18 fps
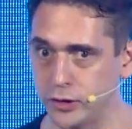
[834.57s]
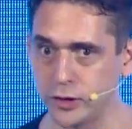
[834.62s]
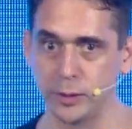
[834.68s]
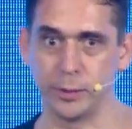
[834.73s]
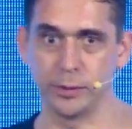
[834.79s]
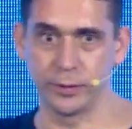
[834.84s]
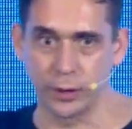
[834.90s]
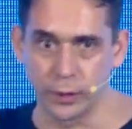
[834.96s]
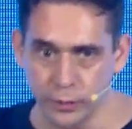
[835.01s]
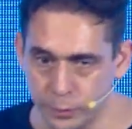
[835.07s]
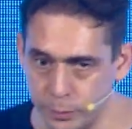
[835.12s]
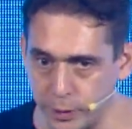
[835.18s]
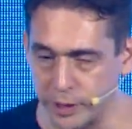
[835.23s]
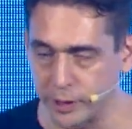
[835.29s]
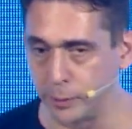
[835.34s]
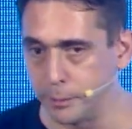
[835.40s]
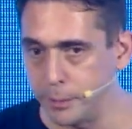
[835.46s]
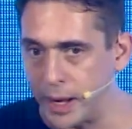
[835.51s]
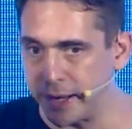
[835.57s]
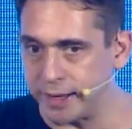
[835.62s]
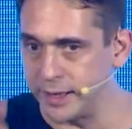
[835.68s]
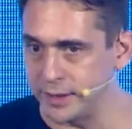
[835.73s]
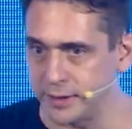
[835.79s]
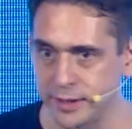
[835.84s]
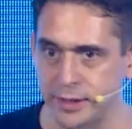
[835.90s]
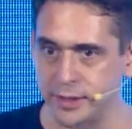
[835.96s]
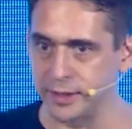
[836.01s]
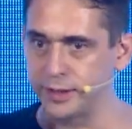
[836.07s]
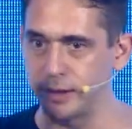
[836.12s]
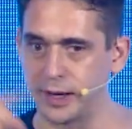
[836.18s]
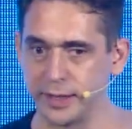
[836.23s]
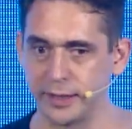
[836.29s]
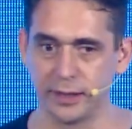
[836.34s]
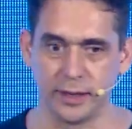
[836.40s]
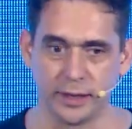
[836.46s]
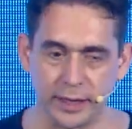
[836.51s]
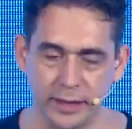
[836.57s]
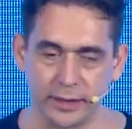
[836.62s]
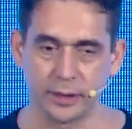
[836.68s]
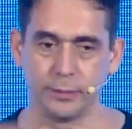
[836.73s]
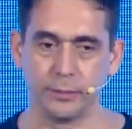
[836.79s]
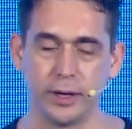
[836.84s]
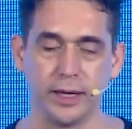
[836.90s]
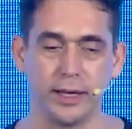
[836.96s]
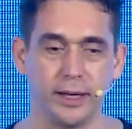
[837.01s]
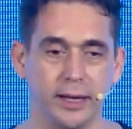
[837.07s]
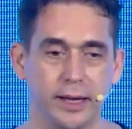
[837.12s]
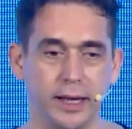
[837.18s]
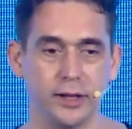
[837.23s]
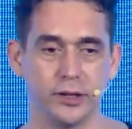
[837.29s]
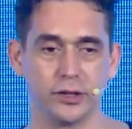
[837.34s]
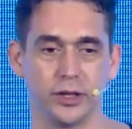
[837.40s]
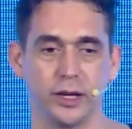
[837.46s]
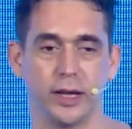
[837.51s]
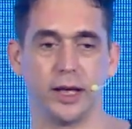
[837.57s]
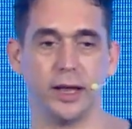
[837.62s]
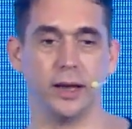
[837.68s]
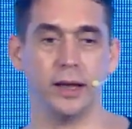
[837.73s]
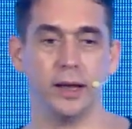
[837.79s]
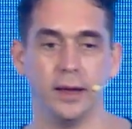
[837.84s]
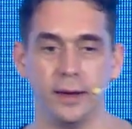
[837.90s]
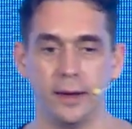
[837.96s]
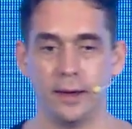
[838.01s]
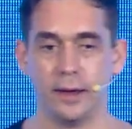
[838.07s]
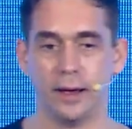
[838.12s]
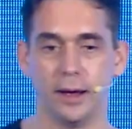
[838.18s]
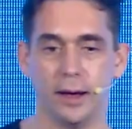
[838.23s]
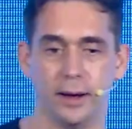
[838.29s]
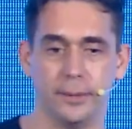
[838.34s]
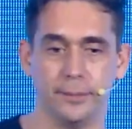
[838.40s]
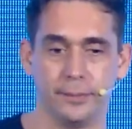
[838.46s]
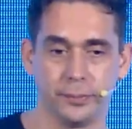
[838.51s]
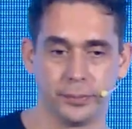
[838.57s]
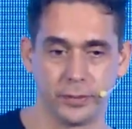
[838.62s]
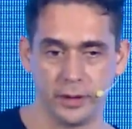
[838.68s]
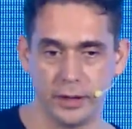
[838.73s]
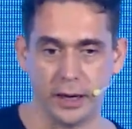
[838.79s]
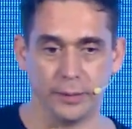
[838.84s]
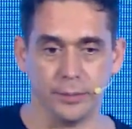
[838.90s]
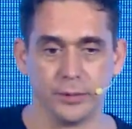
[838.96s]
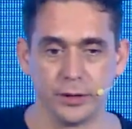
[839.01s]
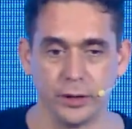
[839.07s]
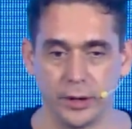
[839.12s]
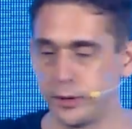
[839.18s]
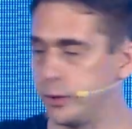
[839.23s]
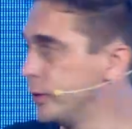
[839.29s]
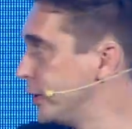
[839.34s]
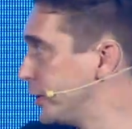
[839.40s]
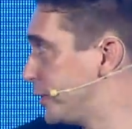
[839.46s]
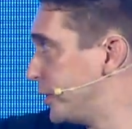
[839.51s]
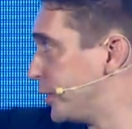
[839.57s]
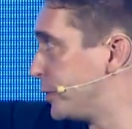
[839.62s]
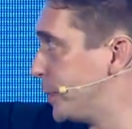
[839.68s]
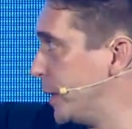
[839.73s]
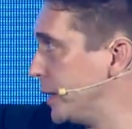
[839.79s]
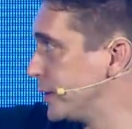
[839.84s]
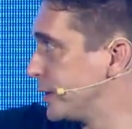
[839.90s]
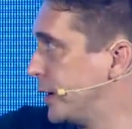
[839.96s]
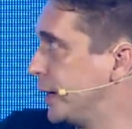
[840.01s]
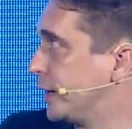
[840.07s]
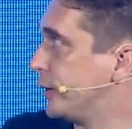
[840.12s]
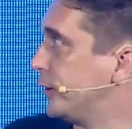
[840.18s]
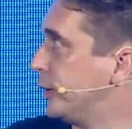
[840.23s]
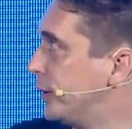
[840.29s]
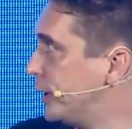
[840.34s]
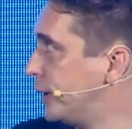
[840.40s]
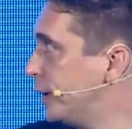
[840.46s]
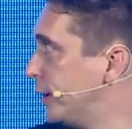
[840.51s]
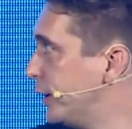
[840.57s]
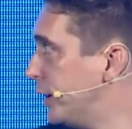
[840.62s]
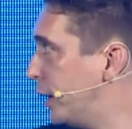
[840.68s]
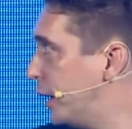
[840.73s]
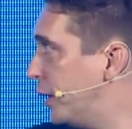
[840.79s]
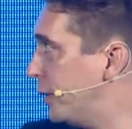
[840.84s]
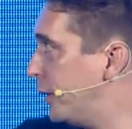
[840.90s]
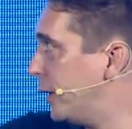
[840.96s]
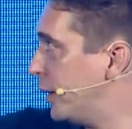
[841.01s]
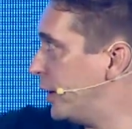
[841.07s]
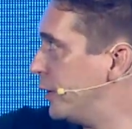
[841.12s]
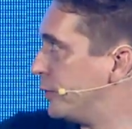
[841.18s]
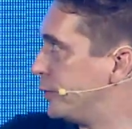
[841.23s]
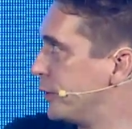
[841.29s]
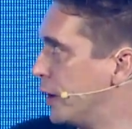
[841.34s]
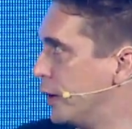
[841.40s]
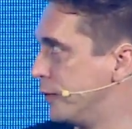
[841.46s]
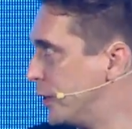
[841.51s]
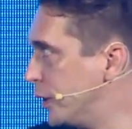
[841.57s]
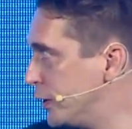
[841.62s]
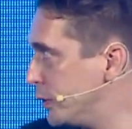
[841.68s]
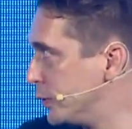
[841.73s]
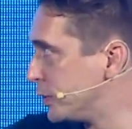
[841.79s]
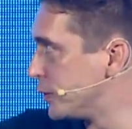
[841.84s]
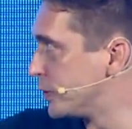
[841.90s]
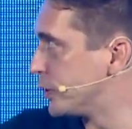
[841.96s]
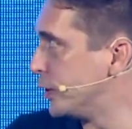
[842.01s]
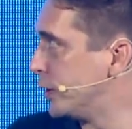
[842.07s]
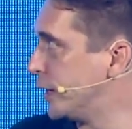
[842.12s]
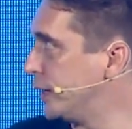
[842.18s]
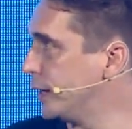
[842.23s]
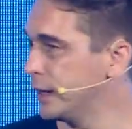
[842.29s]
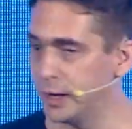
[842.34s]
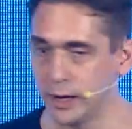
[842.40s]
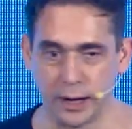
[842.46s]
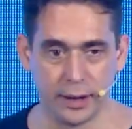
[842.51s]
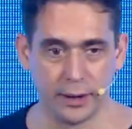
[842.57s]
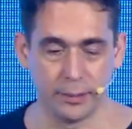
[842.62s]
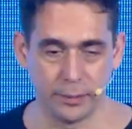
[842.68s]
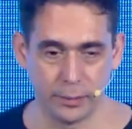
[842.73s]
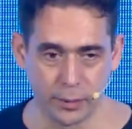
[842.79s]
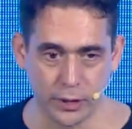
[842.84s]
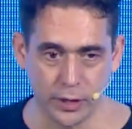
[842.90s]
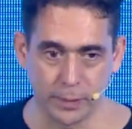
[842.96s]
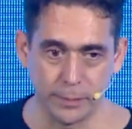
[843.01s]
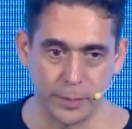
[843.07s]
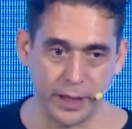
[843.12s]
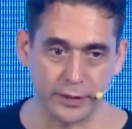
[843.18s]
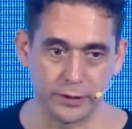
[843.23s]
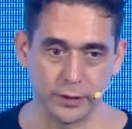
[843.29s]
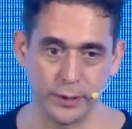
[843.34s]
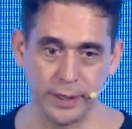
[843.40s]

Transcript: some of those, bring them back into the cycle and get them really engaged again. So I call this the spin cycle of the user journey. We'll come back to